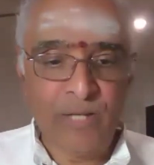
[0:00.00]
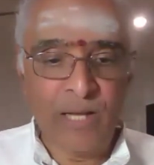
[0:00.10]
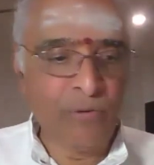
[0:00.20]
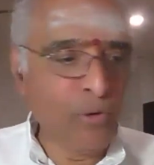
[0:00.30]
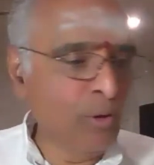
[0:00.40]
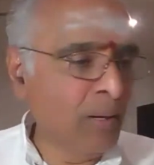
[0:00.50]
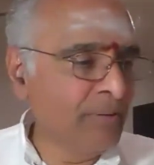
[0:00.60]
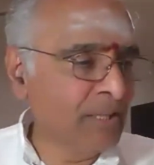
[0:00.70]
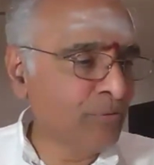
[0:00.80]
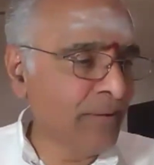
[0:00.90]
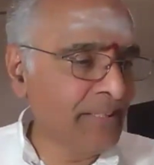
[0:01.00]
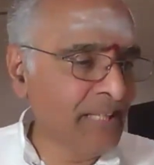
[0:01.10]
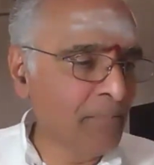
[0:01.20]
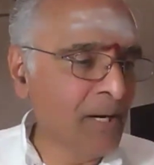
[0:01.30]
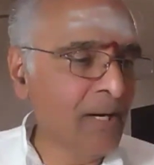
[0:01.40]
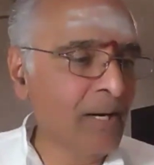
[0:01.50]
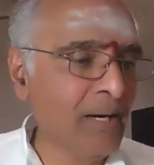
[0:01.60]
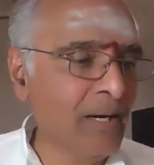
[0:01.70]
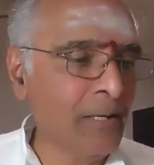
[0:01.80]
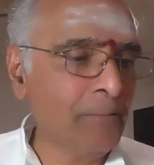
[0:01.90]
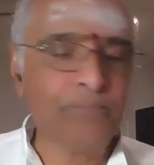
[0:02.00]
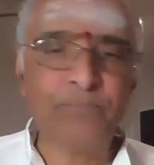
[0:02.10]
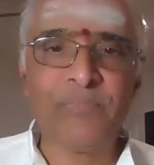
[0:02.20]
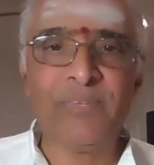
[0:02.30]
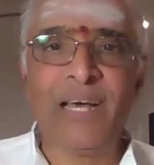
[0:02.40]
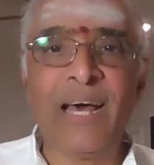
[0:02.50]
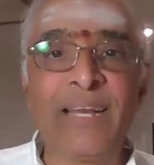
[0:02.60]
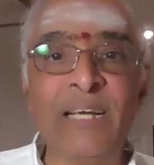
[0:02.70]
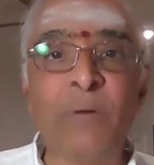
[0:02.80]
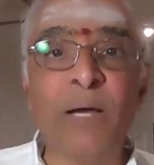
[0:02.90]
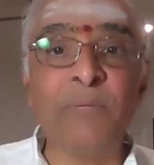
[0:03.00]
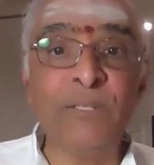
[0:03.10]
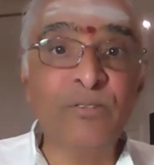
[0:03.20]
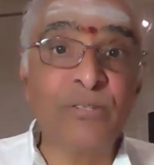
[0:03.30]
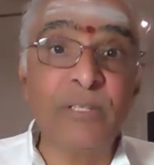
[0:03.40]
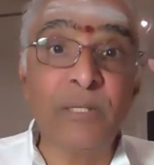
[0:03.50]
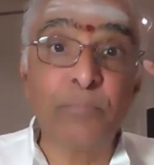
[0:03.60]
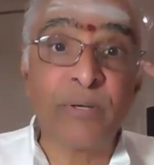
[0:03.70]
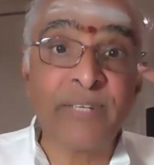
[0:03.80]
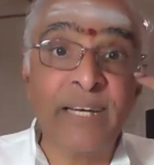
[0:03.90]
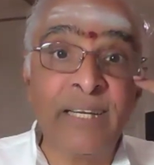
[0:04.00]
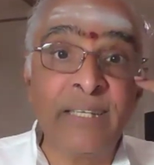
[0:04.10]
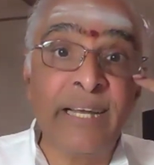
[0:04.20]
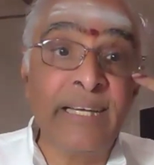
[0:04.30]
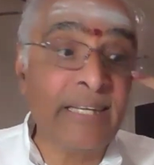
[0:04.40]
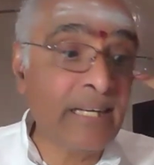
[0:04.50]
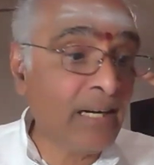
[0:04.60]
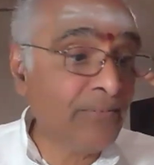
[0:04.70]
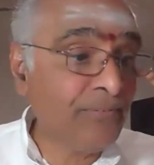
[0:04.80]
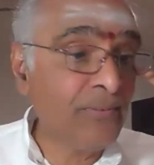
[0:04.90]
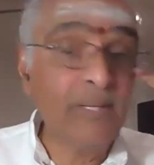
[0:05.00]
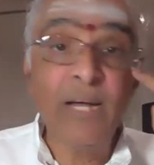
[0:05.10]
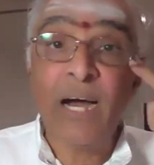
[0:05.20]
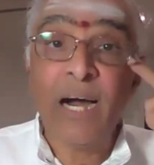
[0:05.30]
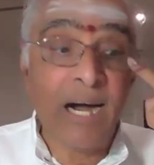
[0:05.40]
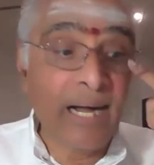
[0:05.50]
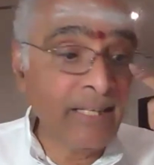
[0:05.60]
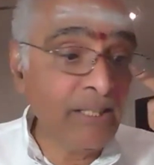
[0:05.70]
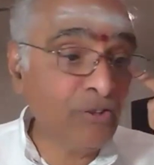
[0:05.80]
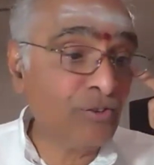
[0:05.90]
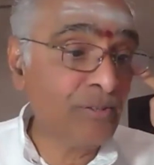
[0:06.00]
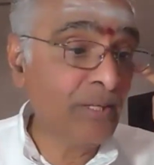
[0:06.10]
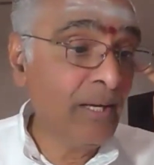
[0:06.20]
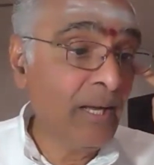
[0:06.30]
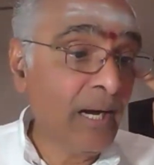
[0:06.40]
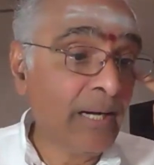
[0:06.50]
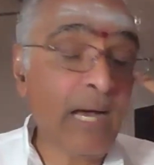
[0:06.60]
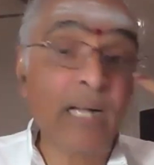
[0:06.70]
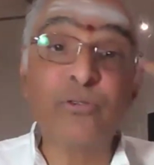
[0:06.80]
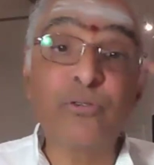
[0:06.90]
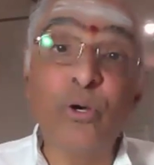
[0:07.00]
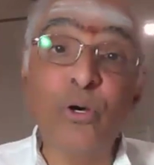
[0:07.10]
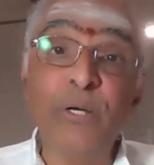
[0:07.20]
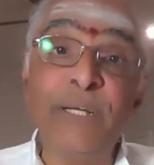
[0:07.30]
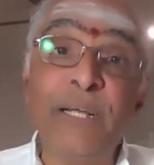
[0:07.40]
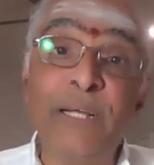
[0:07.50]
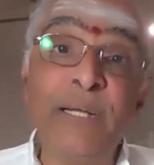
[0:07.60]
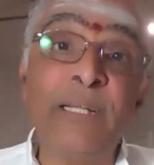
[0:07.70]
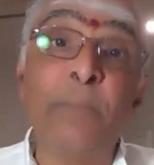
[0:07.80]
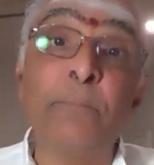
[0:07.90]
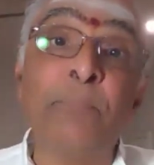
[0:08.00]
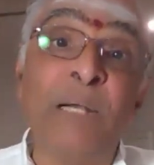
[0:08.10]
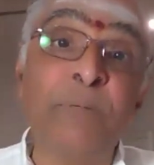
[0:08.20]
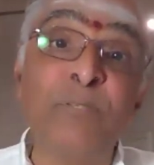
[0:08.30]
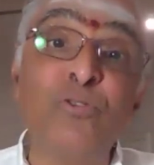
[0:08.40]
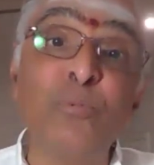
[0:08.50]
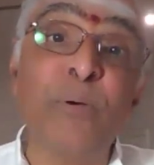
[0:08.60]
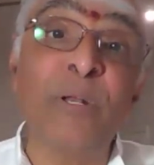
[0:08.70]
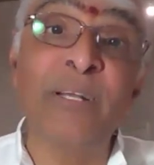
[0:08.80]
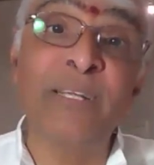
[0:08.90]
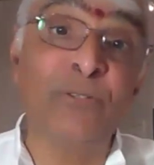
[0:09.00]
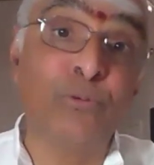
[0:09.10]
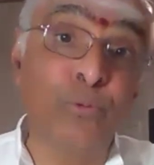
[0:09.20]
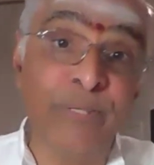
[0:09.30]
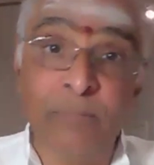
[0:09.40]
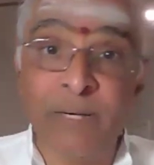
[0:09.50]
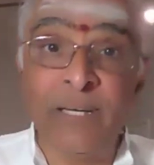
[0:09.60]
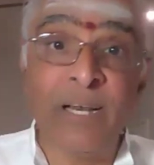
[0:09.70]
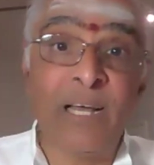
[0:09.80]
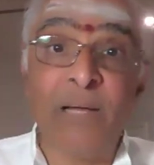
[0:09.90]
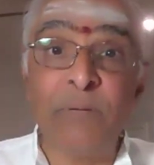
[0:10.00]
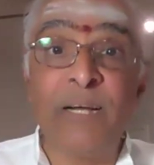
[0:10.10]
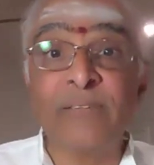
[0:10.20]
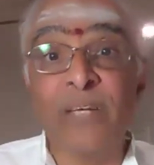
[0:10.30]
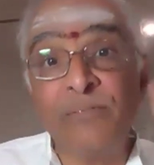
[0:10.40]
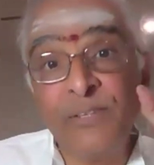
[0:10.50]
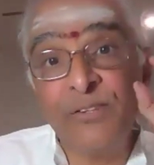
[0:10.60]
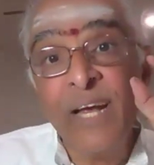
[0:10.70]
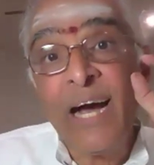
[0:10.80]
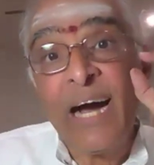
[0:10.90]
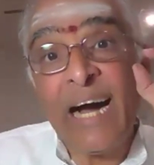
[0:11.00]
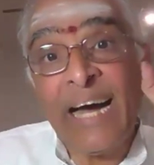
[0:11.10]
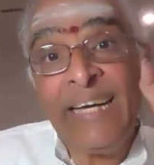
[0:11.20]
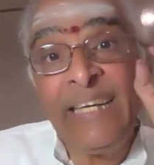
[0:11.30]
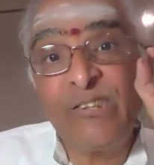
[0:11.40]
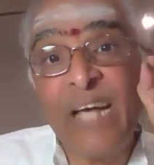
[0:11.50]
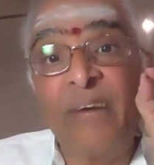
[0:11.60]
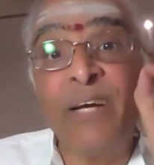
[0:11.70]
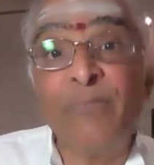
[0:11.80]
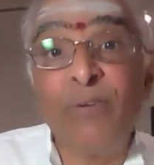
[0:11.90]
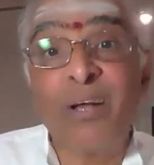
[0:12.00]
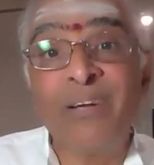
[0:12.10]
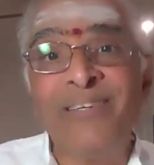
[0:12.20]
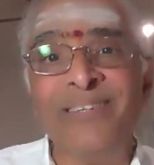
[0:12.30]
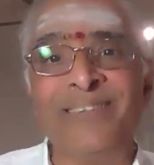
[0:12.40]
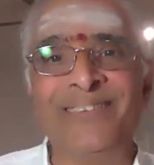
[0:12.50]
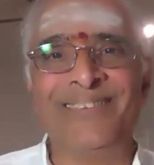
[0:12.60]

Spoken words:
Sanno Bhavatvaryama. Aryama means the presiding deity of eyes and also that principle in Surya Mandala because of which eyes have evolved.